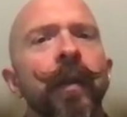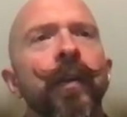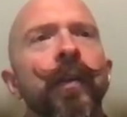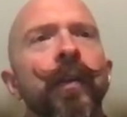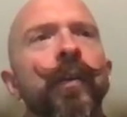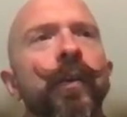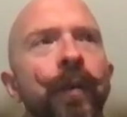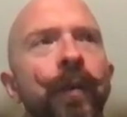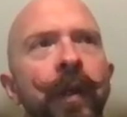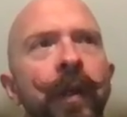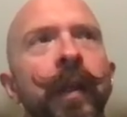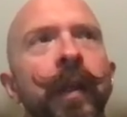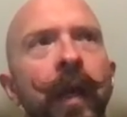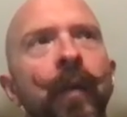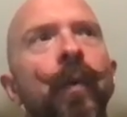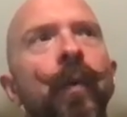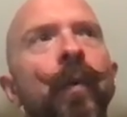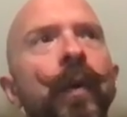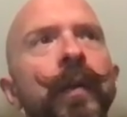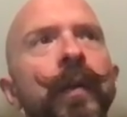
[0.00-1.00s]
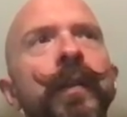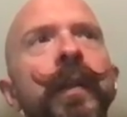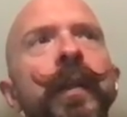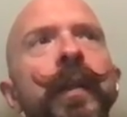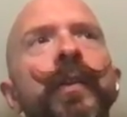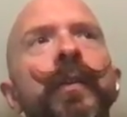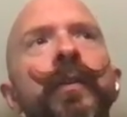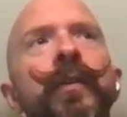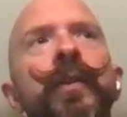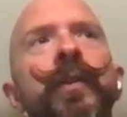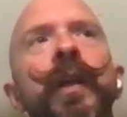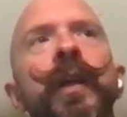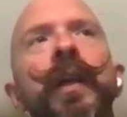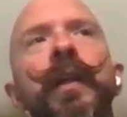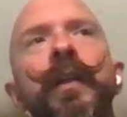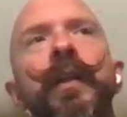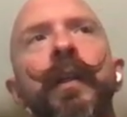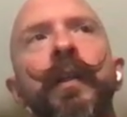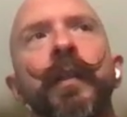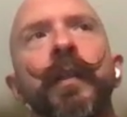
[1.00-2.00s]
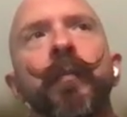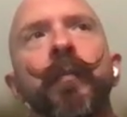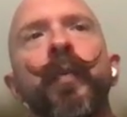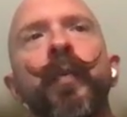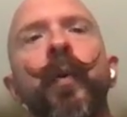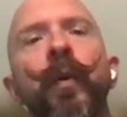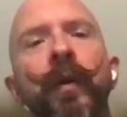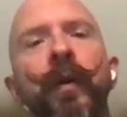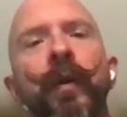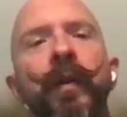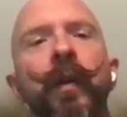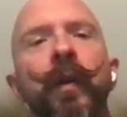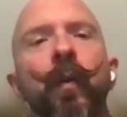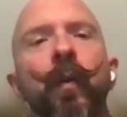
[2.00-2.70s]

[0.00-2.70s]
During that organizational change, it's important that